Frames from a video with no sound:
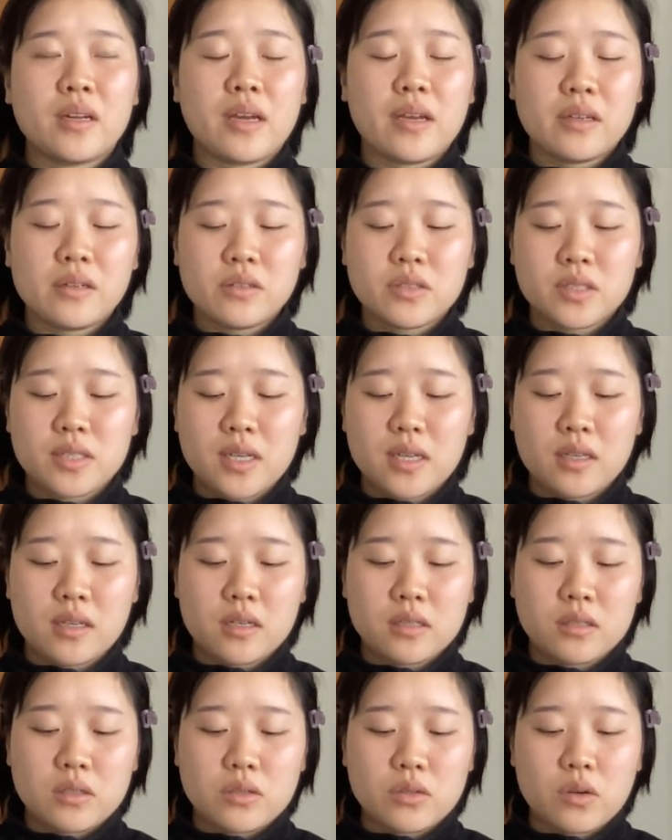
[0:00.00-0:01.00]
I understand that
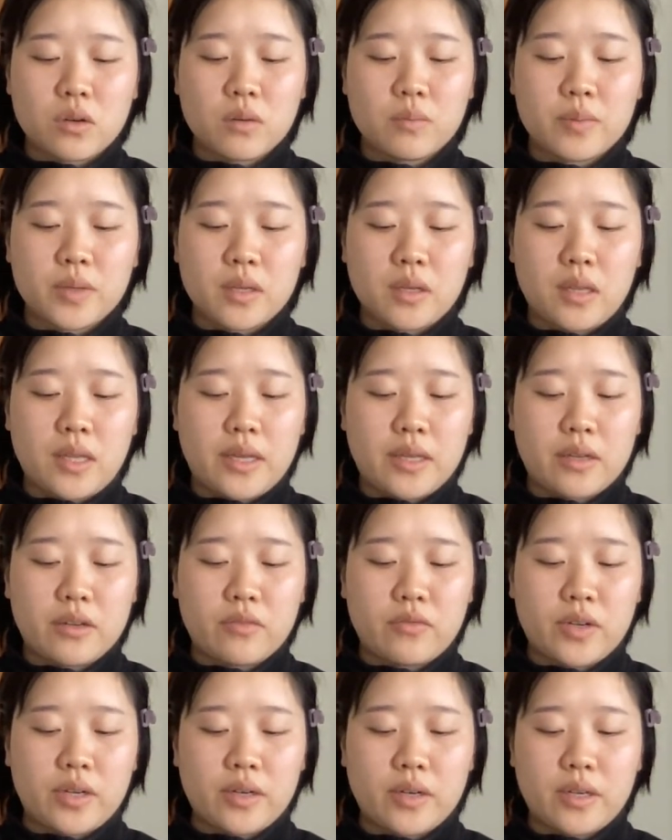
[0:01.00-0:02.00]
as a Scorpio, like
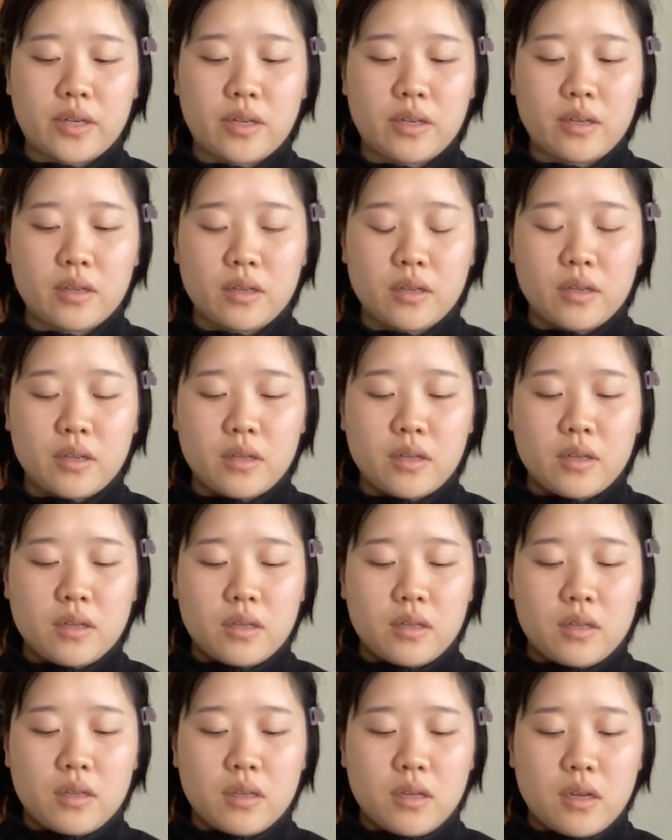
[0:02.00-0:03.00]
you're very,
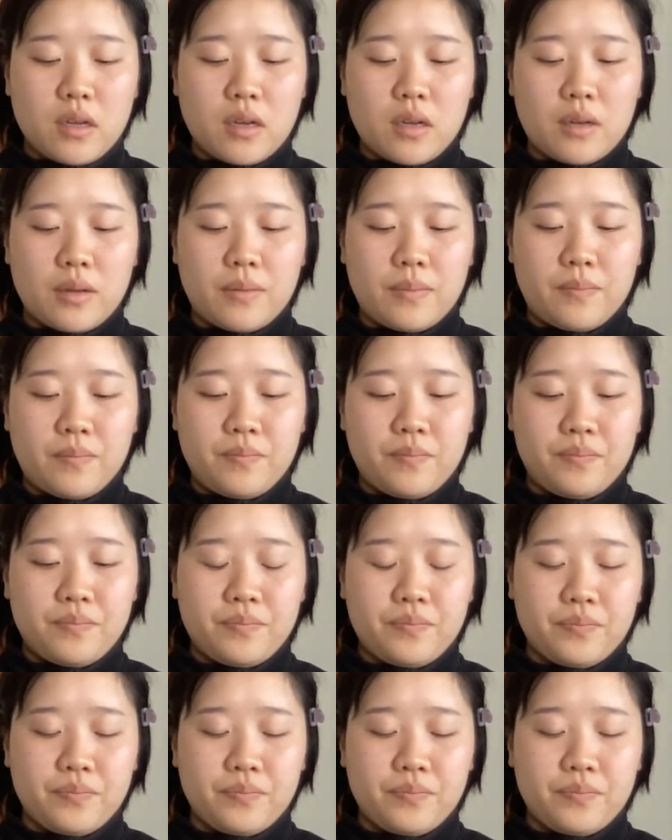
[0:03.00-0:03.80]
the